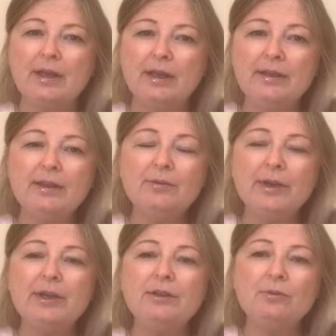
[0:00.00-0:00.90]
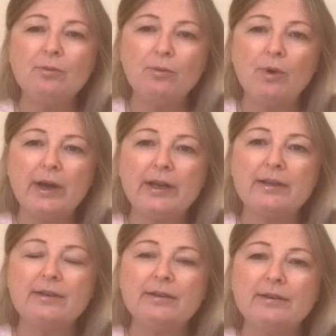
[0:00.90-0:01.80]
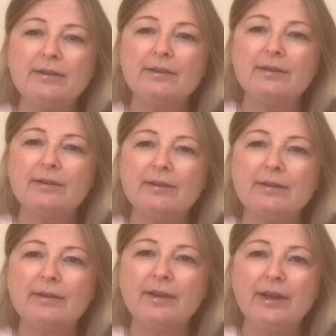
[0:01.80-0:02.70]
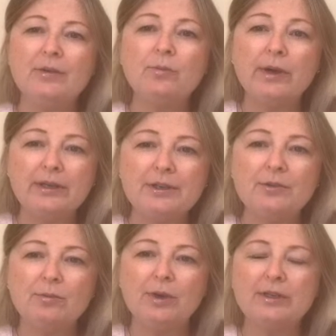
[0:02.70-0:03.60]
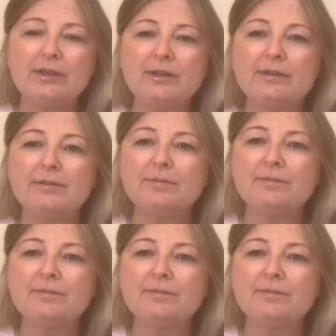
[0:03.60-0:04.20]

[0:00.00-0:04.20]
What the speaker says: in the way you want it and when you want it.